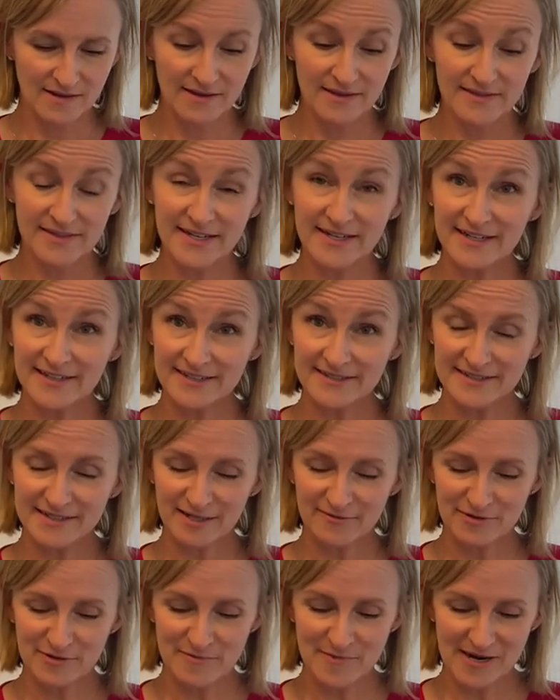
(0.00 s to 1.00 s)
Then I
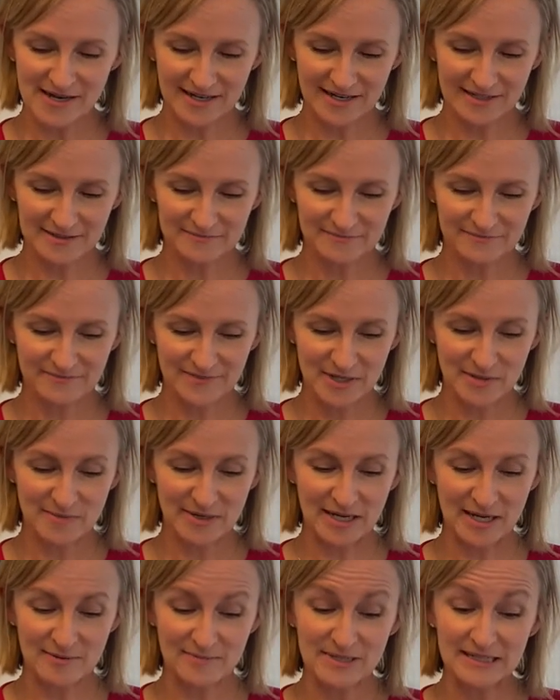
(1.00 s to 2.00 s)
discovered mining and
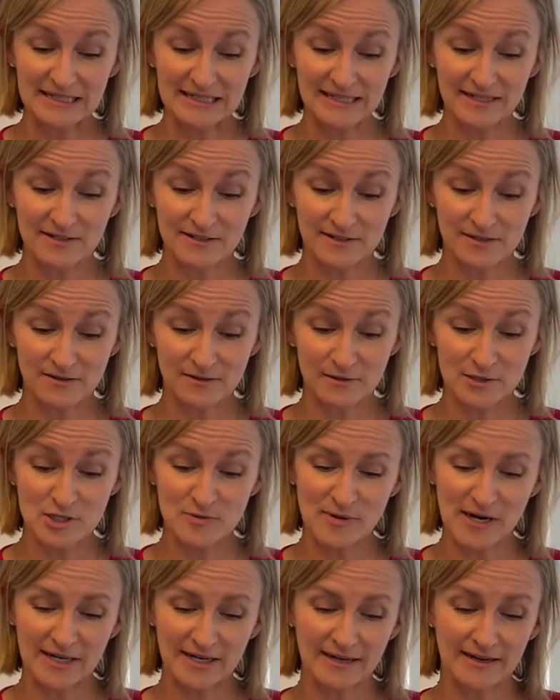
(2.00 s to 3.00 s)
became a lead on a large
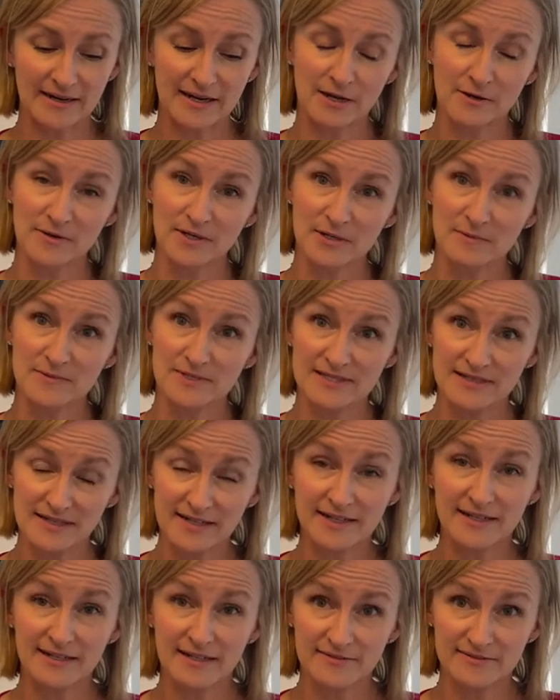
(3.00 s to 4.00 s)
mining account and was
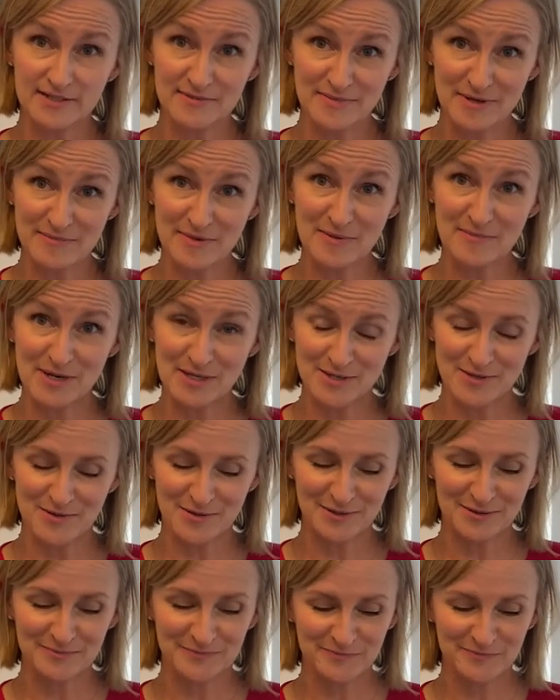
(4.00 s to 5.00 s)
lucky enough to meet my mentor.